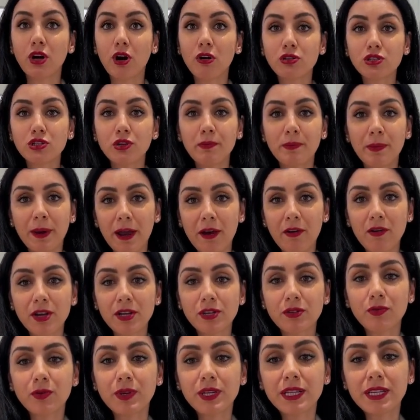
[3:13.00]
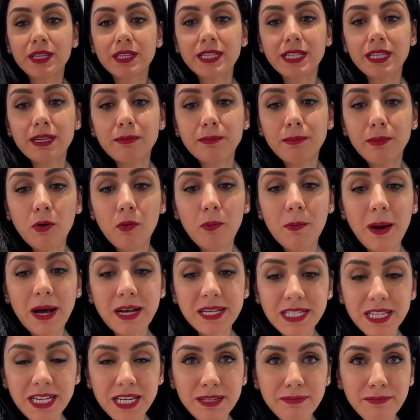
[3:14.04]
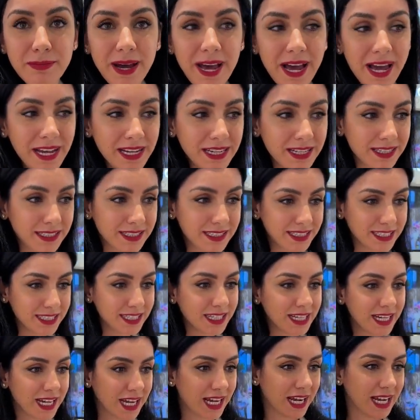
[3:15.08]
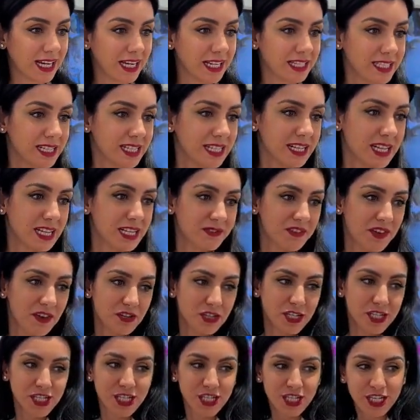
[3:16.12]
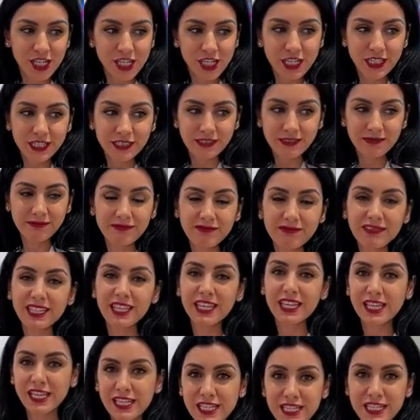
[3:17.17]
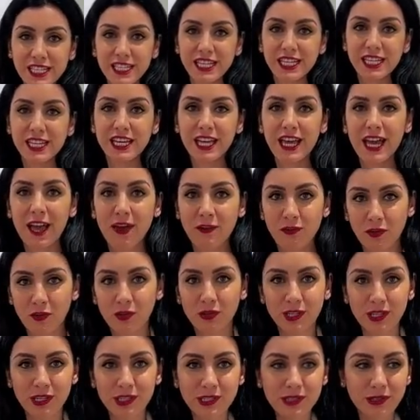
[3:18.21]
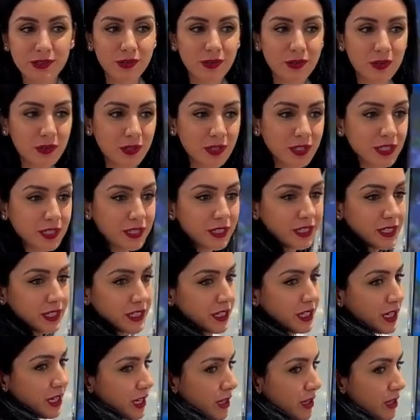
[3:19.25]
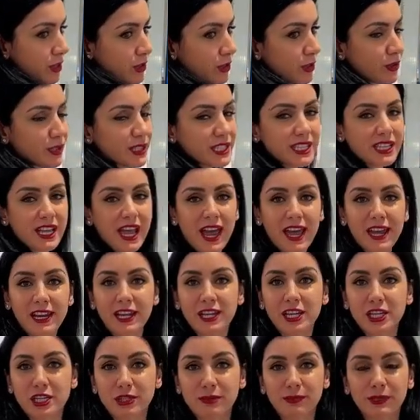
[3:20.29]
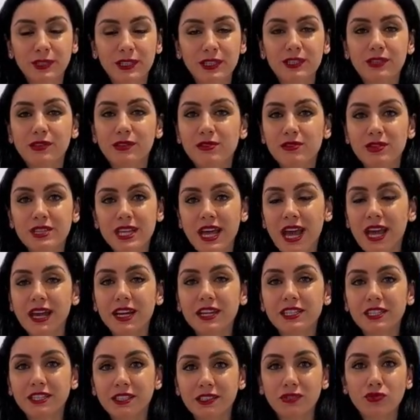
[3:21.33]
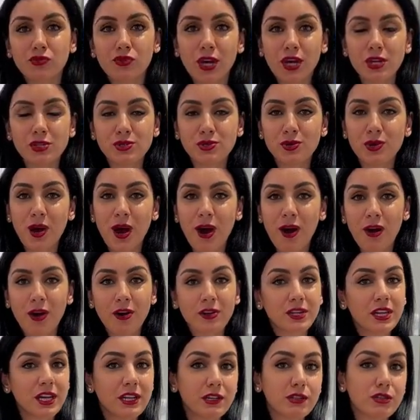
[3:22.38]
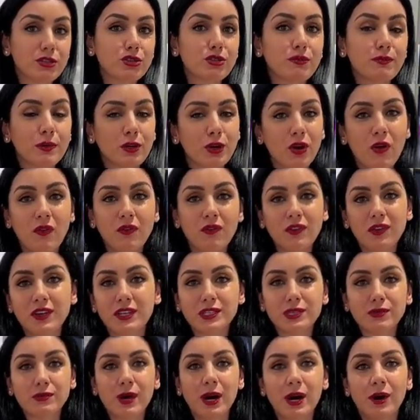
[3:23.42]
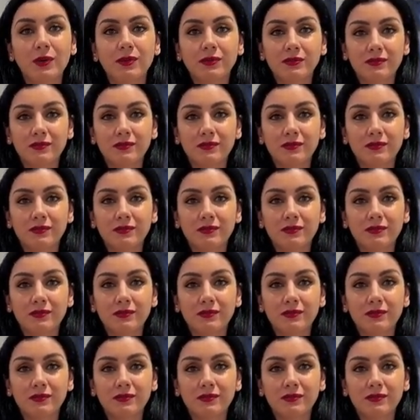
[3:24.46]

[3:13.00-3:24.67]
also pair it with a simple basket bag. And I think that's very chic, easy, effortless look. Looks stylish, but it looks like I didn't try too hard, and it's super comfy as well.